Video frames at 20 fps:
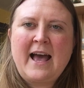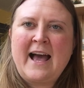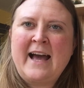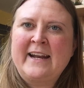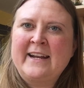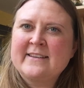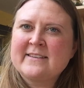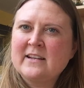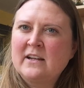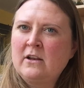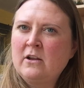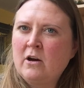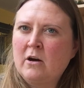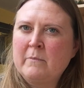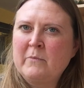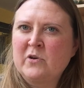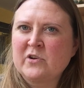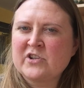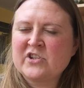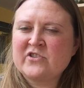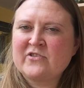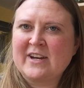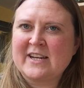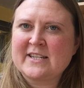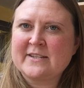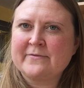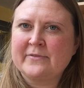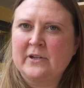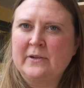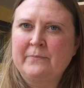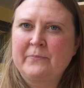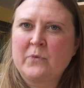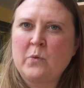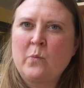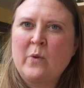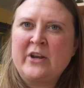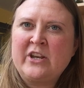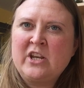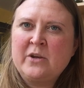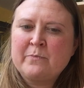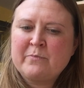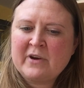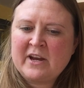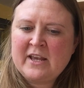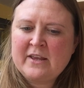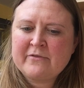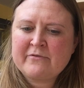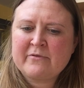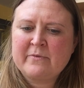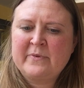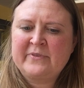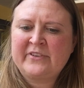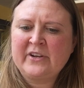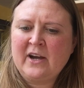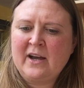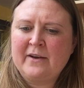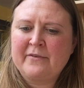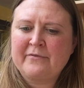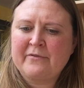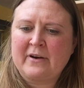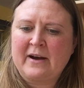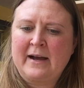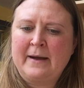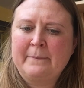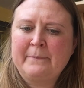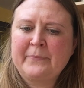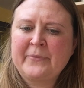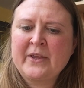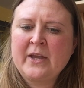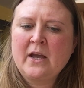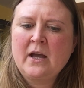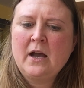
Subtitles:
and it's a lot more stressful. When you breathe from the diaphragm,